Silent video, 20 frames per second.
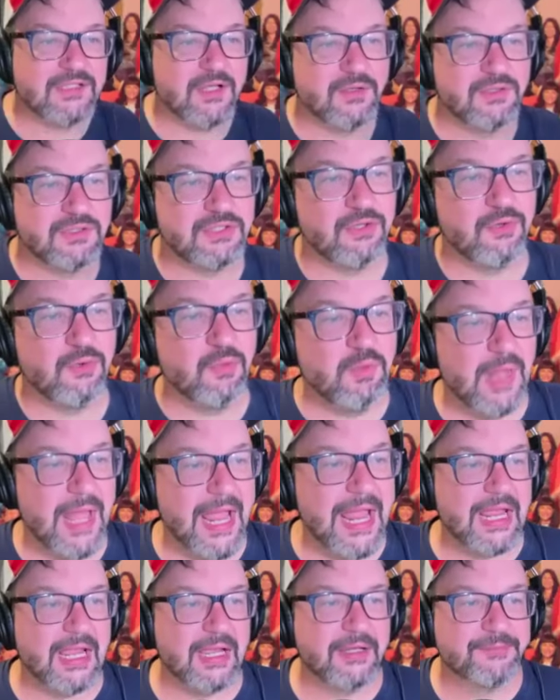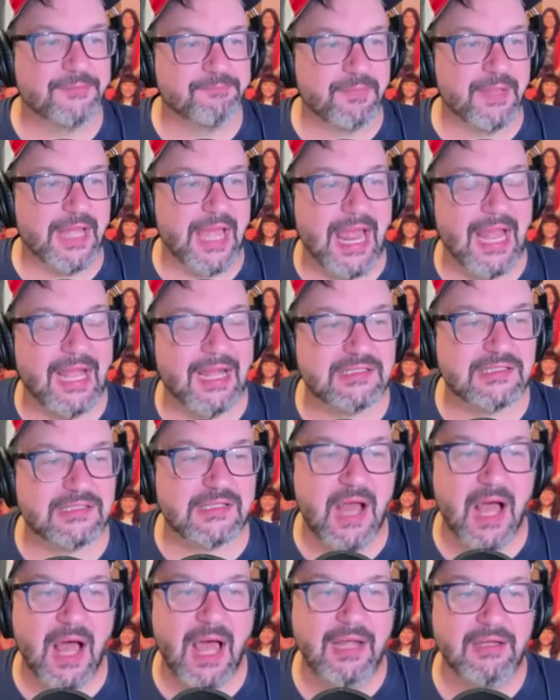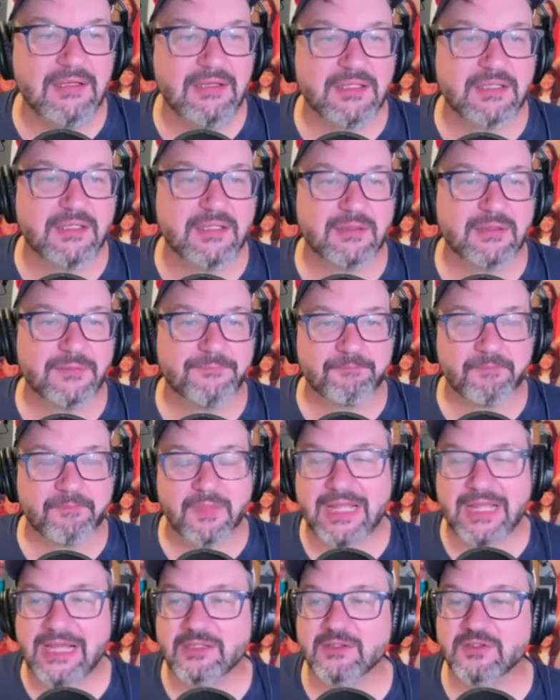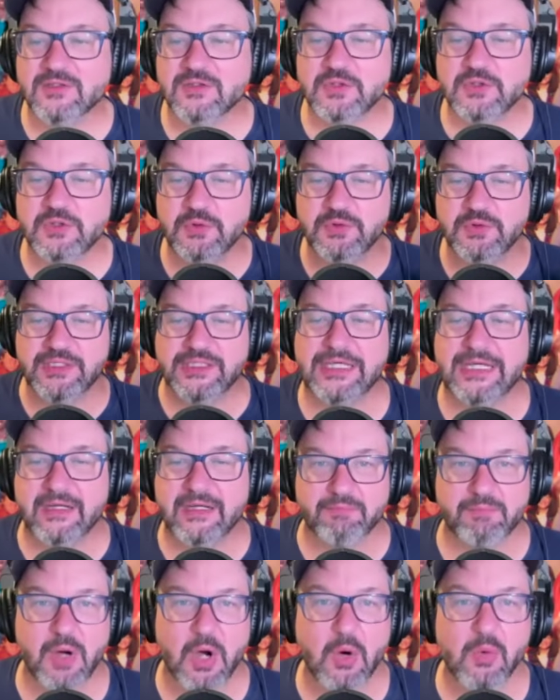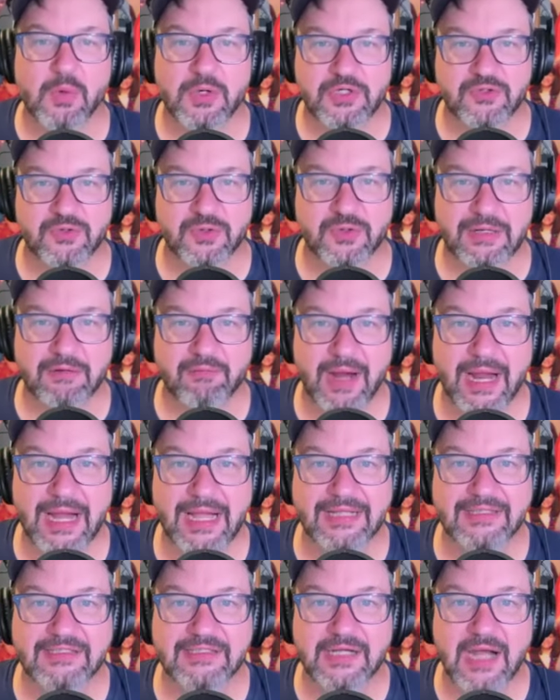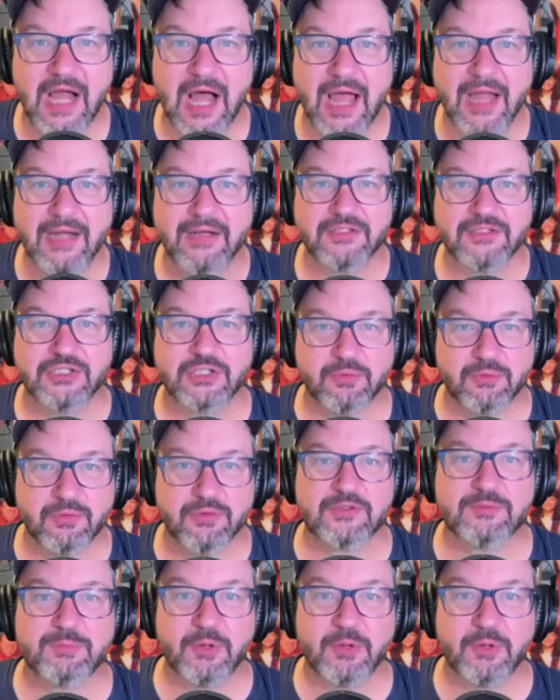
also like and it's not like and poetry, right? No, it's, it's, not it's children's rhyming.